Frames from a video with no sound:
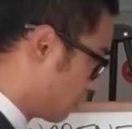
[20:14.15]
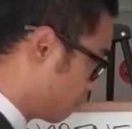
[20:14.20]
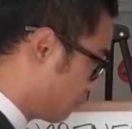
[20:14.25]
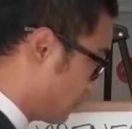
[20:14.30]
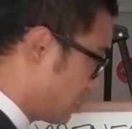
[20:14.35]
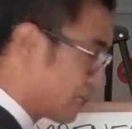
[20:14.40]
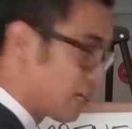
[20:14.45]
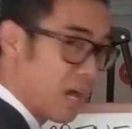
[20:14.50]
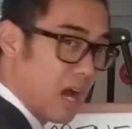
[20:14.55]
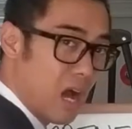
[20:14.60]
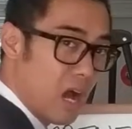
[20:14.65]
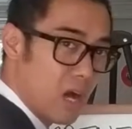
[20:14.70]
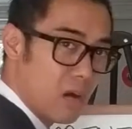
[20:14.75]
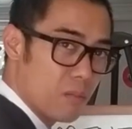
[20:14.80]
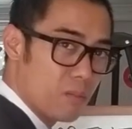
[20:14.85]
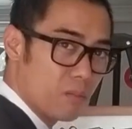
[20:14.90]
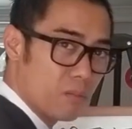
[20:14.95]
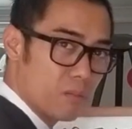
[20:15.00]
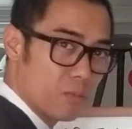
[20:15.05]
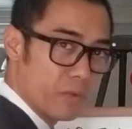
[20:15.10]
Being
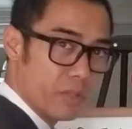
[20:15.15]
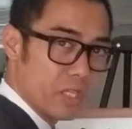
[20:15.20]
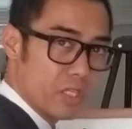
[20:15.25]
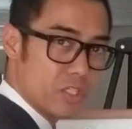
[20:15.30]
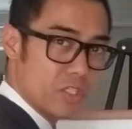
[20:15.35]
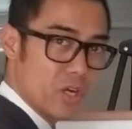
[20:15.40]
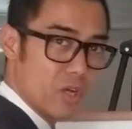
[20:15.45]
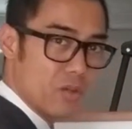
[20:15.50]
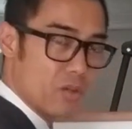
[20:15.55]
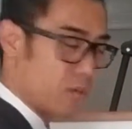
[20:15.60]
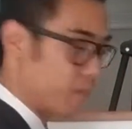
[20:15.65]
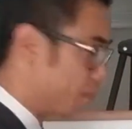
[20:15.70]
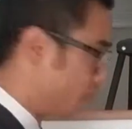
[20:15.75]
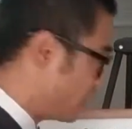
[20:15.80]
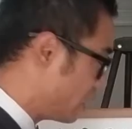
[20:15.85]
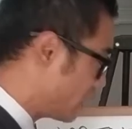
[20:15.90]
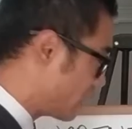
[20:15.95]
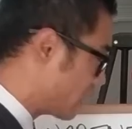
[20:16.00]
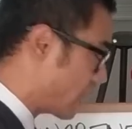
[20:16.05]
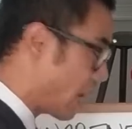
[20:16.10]
calm with each other,
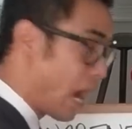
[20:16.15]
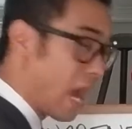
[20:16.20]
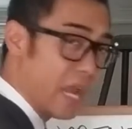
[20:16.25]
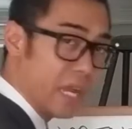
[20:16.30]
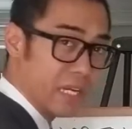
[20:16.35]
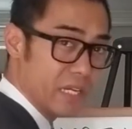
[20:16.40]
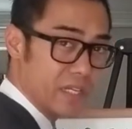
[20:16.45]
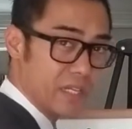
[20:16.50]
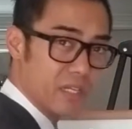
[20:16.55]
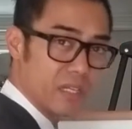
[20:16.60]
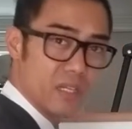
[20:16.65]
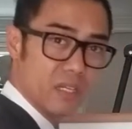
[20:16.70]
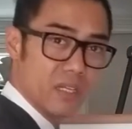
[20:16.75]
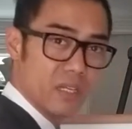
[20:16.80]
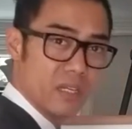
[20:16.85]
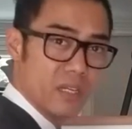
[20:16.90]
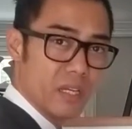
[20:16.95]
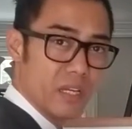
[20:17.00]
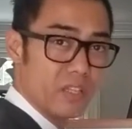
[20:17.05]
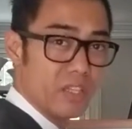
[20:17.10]
being kind
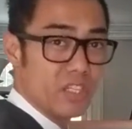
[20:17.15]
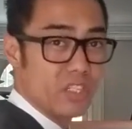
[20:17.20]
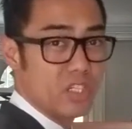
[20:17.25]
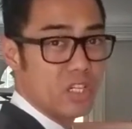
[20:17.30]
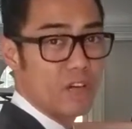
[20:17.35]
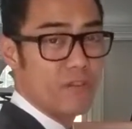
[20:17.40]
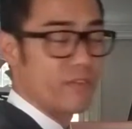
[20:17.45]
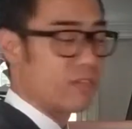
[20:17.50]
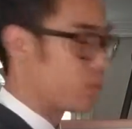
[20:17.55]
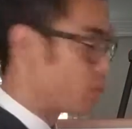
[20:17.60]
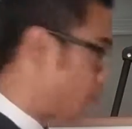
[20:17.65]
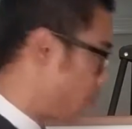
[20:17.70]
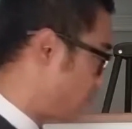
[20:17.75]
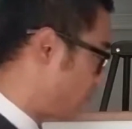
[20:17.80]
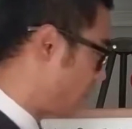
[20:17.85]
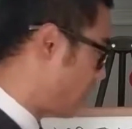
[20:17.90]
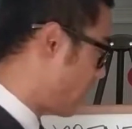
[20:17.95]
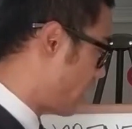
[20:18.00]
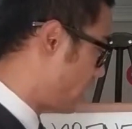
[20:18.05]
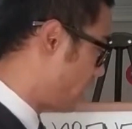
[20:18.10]
in the service we
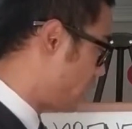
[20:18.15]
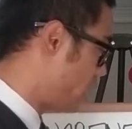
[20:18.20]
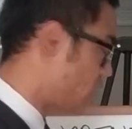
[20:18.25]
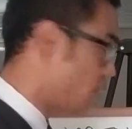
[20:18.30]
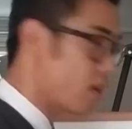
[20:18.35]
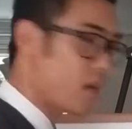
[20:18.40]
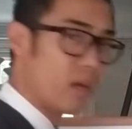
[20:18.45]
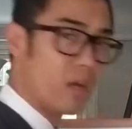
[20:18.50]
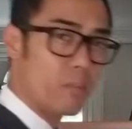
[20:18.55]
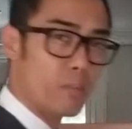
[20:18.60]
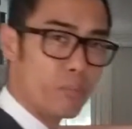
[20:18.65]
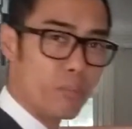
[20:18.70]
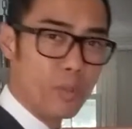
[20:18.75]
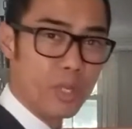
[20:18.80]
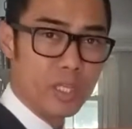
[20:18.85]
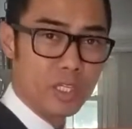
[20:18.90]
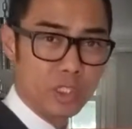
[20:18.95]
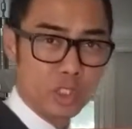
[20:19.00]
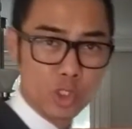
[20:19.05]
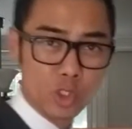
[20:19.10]
provide,
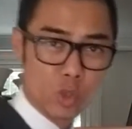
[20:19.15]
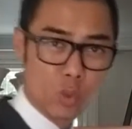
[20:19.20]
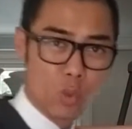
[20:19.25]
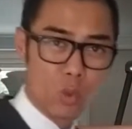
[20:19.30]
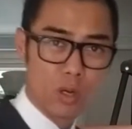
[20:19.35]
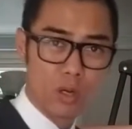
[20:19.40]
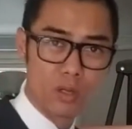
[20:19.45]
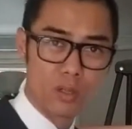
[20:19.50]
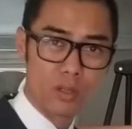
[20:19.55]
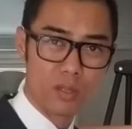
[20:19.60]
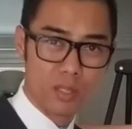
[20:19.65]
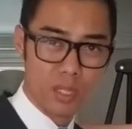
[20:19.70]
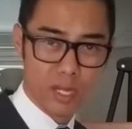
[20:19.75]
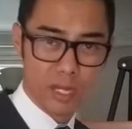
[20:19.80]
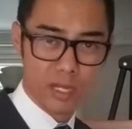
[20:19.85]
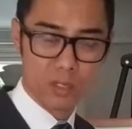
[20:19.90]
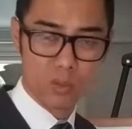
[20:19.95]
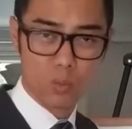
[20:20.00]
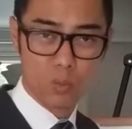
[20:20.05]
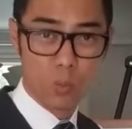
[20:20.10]
being sure
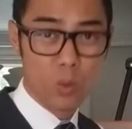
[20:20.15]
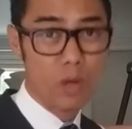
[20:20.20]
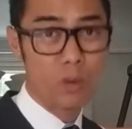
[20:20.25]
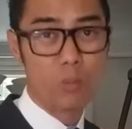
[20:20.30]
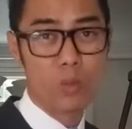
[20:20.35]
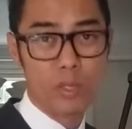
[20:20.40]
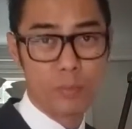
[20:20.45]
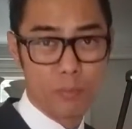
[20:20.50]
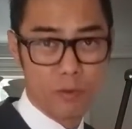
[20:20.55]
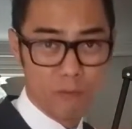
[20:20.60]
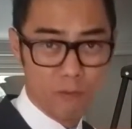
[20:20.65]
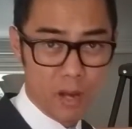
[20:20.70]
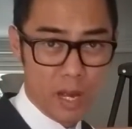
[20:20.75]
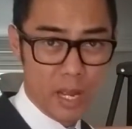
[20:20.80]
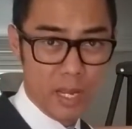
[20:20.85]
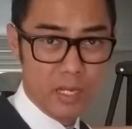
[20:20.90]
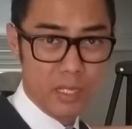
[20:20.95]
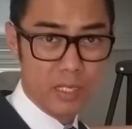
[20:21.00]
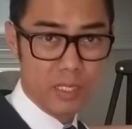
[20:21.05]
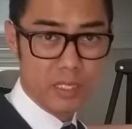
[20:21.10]
that what we
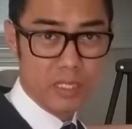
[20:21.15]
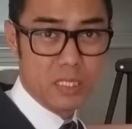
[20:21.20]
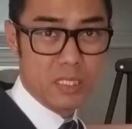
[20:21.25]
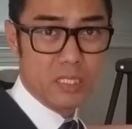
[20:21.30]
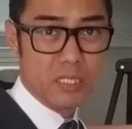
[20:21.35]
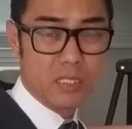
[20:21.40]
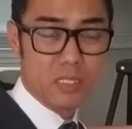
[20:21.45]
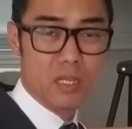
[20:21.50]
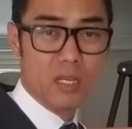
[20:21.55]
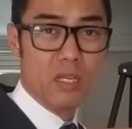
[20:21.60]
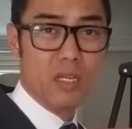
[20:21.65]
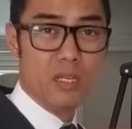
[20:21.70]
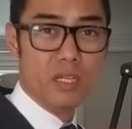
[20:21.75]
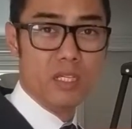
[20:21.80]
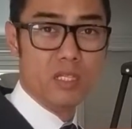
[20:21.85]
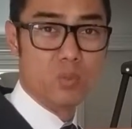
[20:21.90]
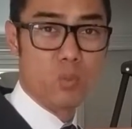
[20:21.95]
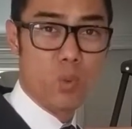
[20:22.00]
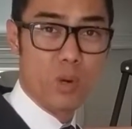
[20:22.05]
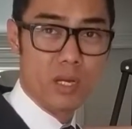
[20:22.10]
provide is
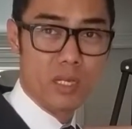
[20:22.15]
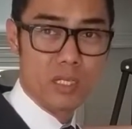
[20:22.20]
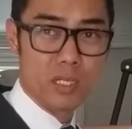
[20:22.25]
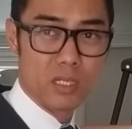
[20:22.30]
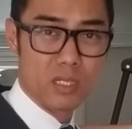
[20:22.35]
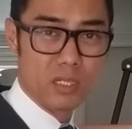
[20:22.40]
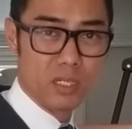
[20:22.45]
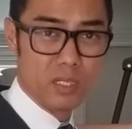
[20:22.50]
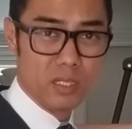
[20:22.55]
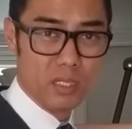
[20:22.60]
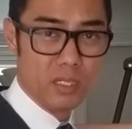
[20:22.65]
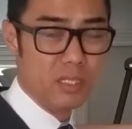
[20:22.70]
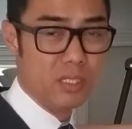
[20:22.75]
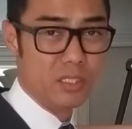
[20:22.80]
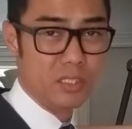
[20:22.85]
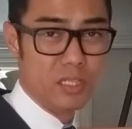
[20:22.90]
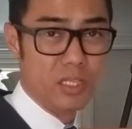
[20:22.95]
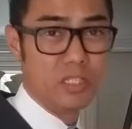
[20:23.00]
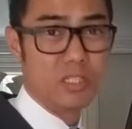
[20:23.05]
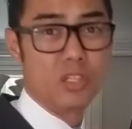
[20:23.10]
what
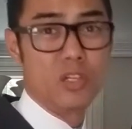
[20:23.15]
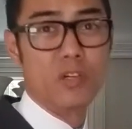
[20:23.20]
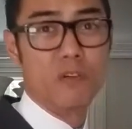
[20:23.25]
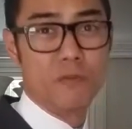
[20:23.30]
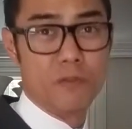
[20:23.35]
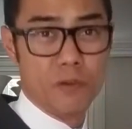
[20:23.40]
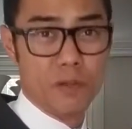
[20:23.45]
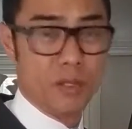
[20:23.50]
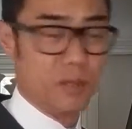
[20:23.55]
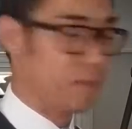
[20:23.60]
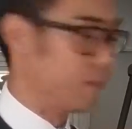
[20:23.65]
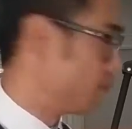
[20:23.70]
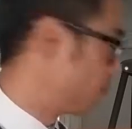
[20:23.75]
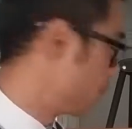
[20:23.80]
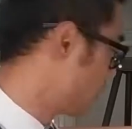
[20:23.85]
is good for them,